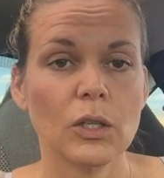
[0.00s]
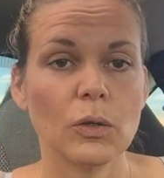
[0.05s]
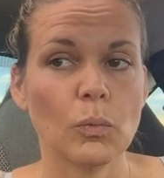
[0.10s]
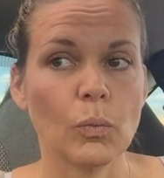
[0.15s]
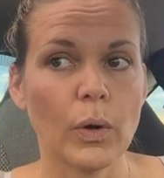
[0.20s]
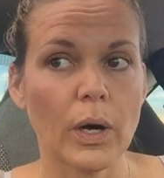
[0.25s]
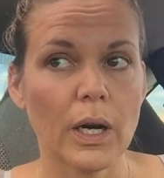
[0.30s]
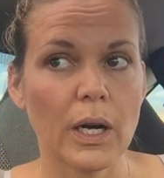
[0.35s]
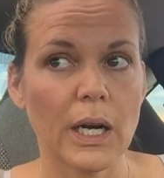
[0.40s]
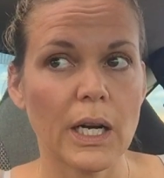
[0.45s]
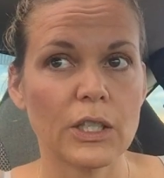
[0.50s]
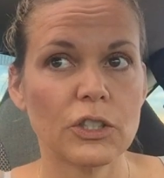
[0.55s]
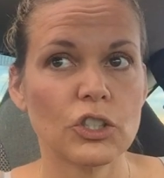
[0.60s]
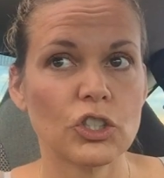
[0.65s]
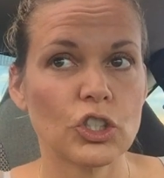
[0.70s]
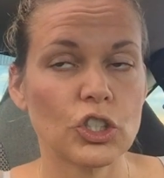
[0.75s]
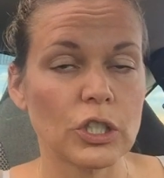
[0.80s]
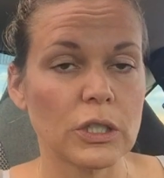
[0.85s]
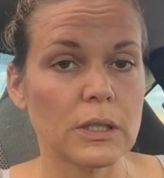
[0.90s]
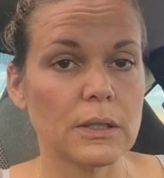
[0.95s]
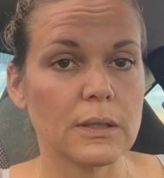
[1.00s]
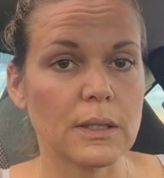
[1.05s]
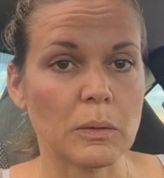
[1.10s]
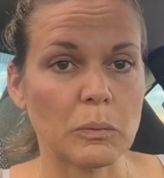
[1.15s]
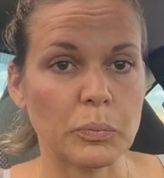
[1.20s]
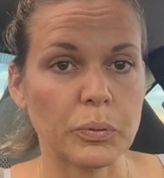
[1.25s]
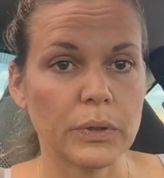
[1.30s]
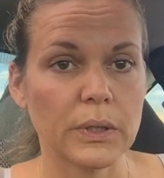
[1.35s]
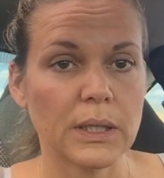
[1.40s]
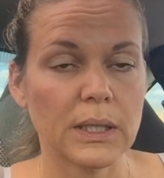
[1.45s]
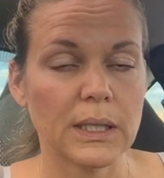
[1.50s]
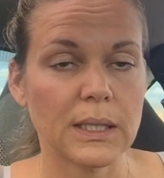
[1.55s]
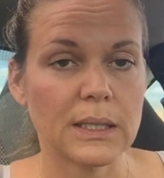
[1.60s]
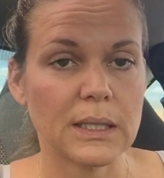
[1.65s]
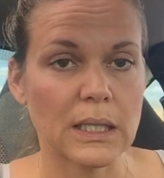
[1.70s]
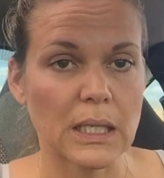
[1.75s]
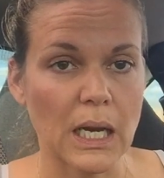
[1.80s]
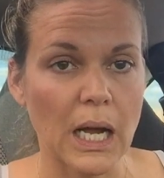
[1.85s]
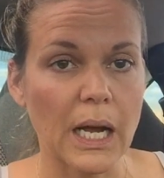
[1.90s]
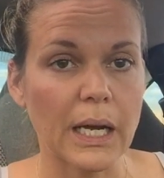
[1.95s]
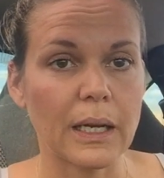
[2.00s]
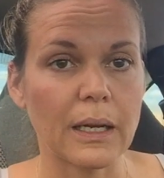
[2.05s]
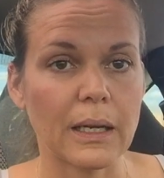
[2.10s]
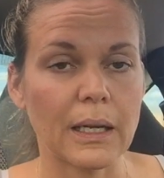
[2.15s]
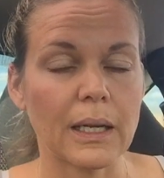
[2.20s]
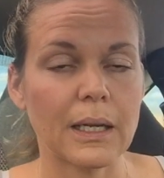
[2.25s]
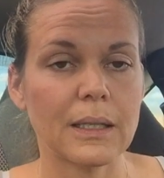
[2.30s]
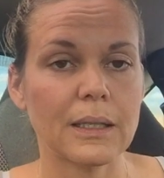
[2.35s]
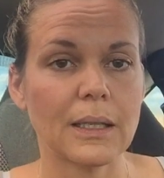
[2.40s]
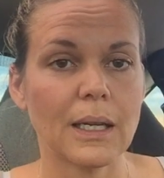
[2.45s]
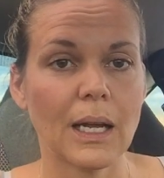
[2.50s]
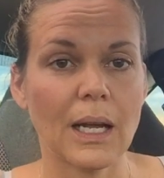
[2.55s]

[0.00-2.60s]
Whereas she's completely denying it